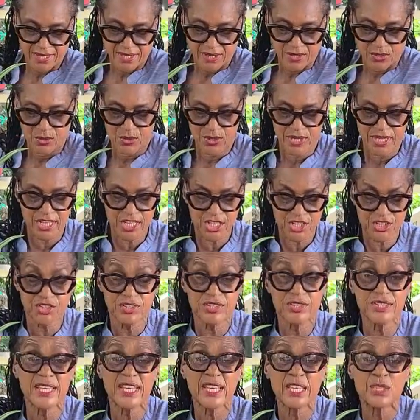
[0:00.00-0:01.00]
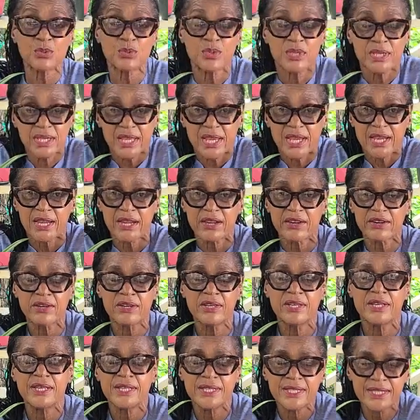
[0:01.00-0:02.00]
location that we are
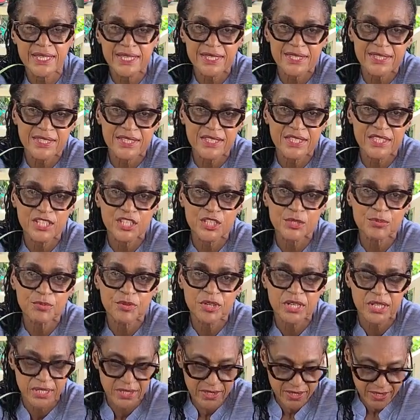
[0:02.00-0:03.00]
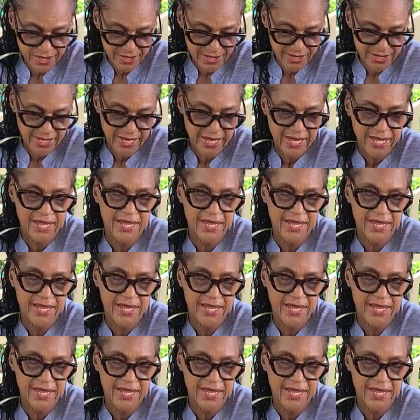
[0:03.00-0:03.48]
testing these products,